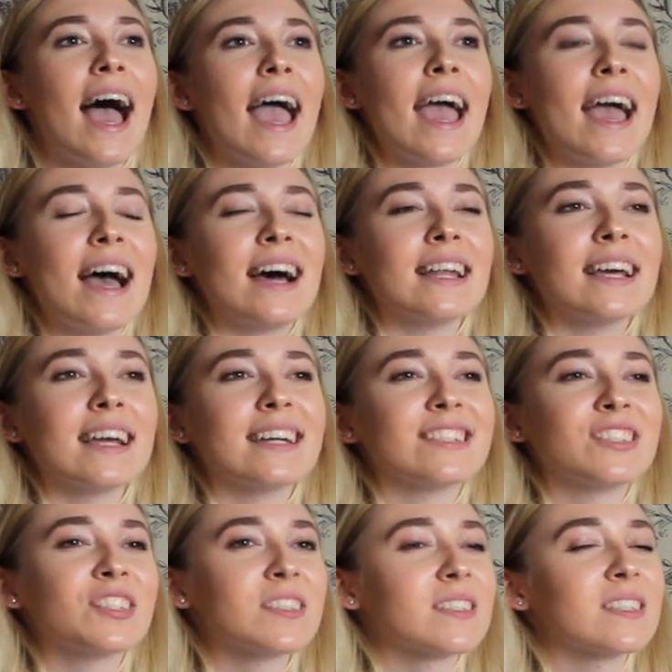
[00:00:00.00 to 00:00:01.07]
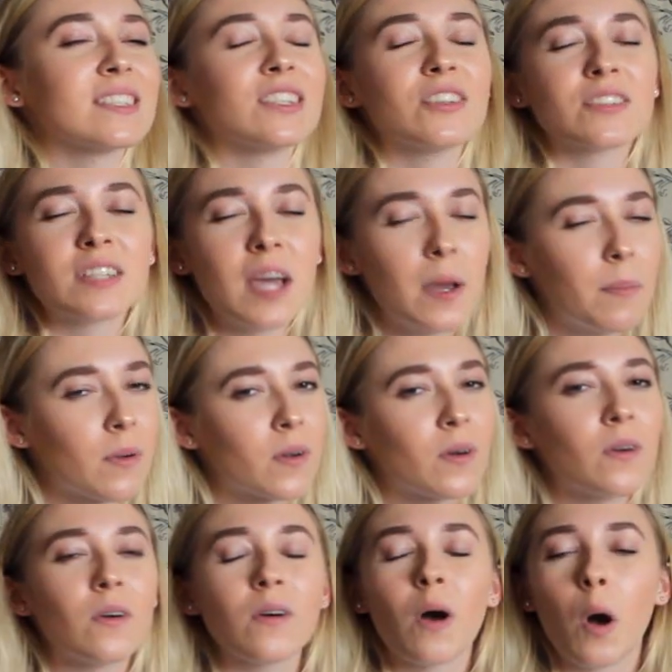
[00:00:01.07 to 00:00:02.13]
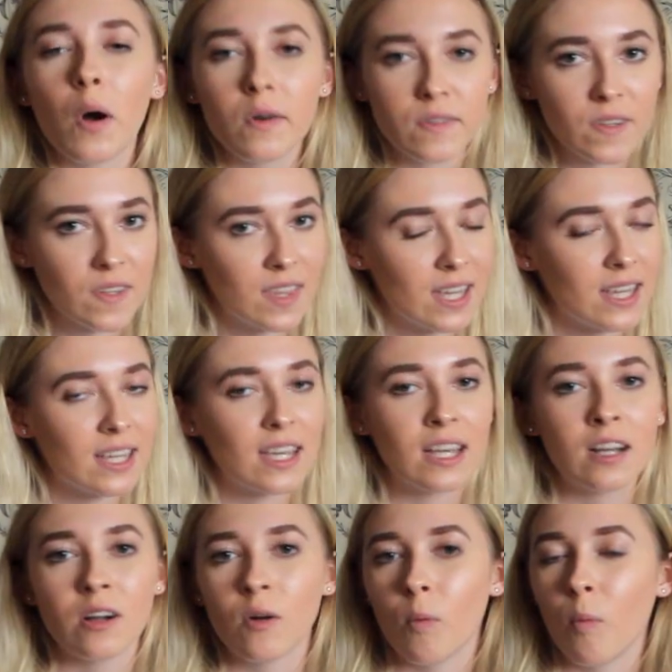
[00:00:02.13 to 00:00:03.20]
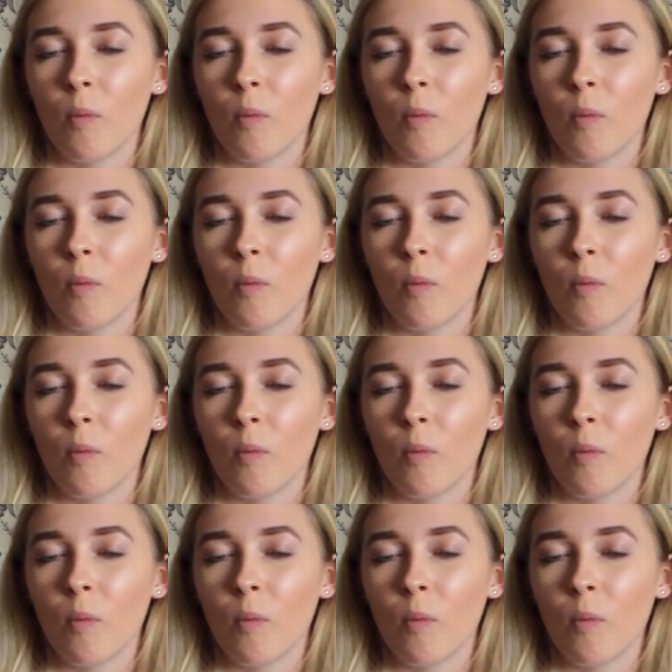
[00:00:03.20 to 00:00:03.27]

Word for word: And it's just your typical overthinking,